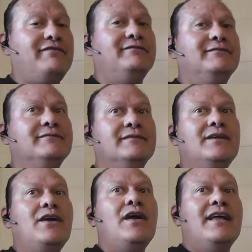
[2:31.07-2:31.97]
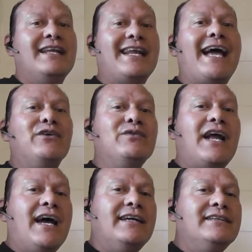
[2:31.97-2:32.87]
One more time 909
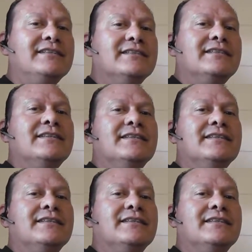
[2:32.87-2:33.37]
909